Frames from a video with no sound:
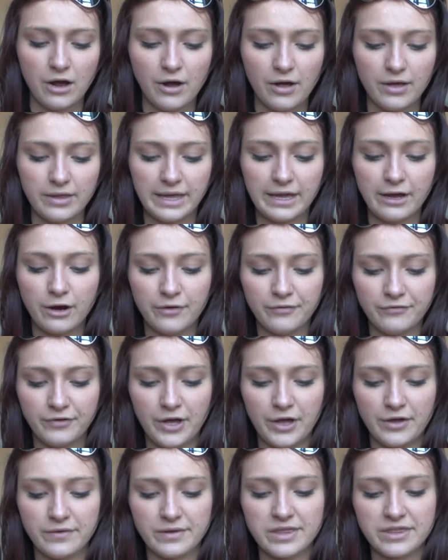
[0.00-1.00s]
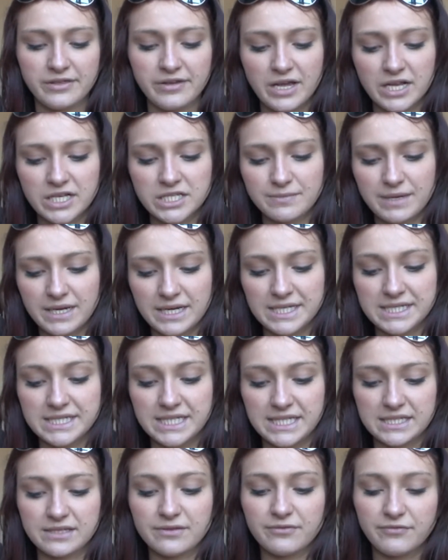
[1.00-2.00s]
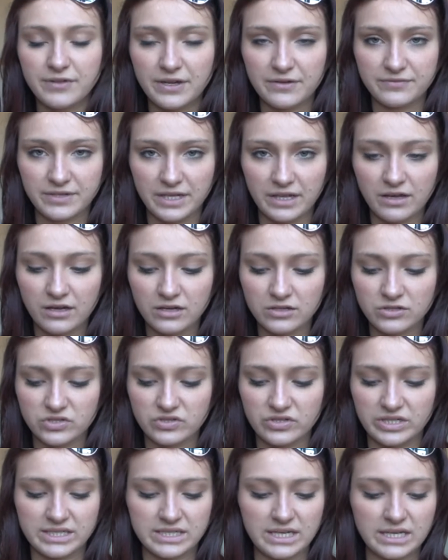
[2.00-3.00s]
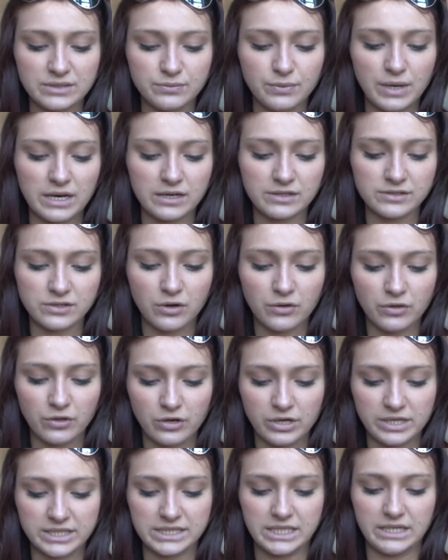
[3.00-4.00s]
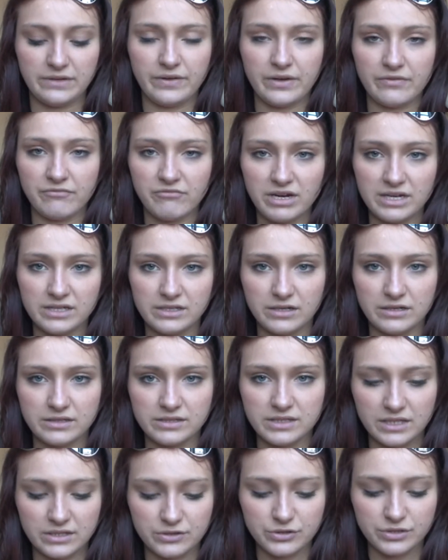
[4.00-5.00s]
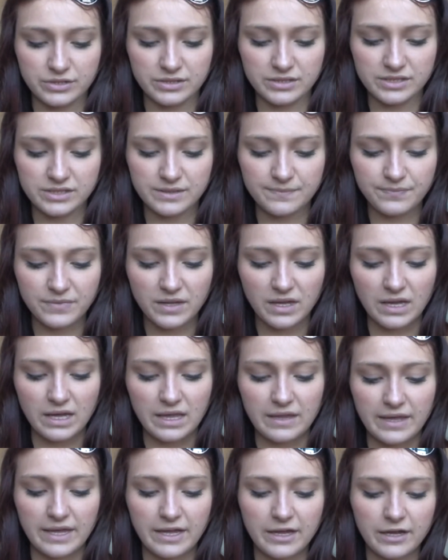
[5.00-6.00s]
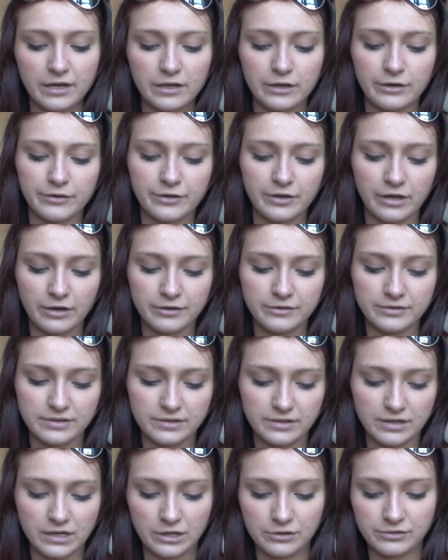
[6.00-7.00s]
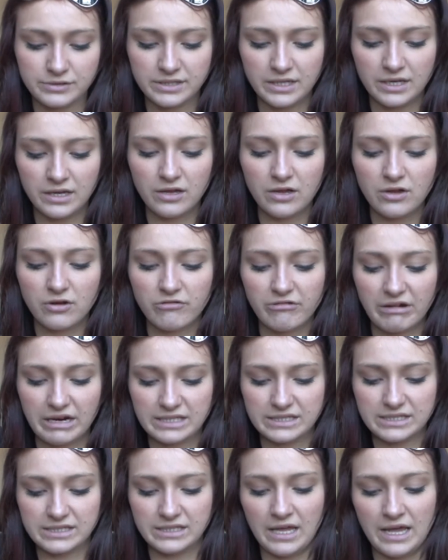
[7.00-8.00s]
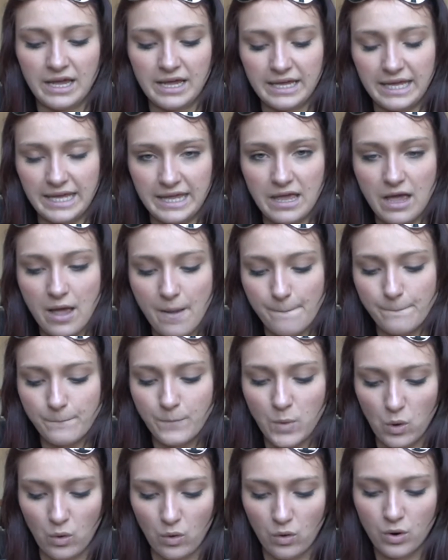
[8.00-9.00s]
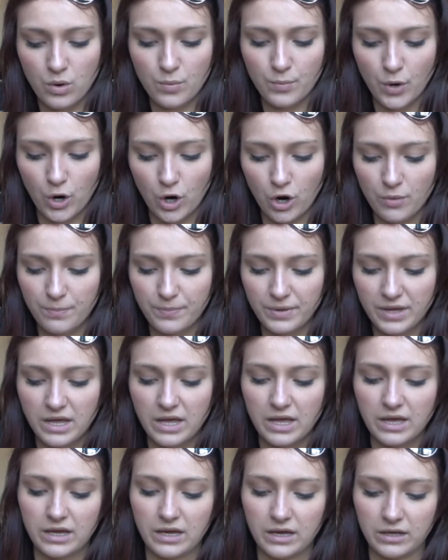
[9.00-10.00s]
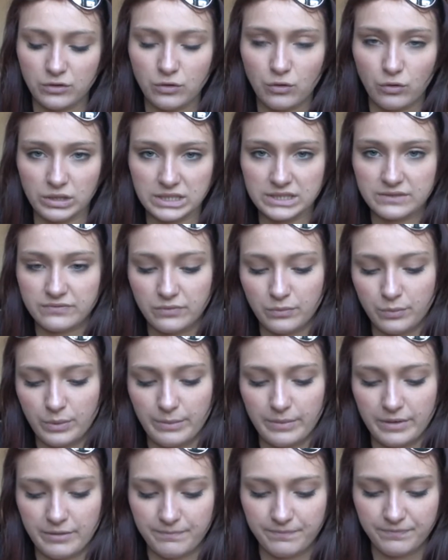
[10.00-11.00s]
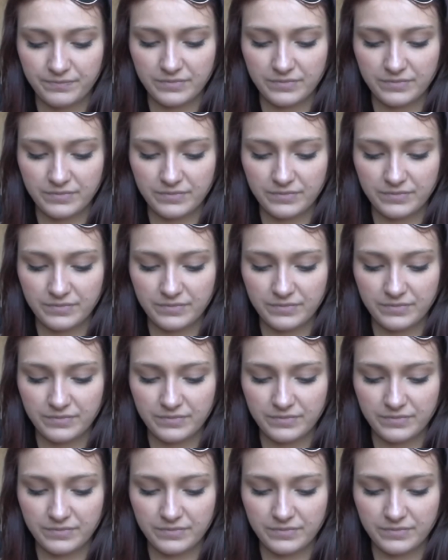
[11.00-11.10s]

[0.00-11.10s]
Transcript: They offer over 300 magazines in 15 countries, as well as online TV and radio stations. They include Closer, Grazia, Heat, More, Pop and Yours for women.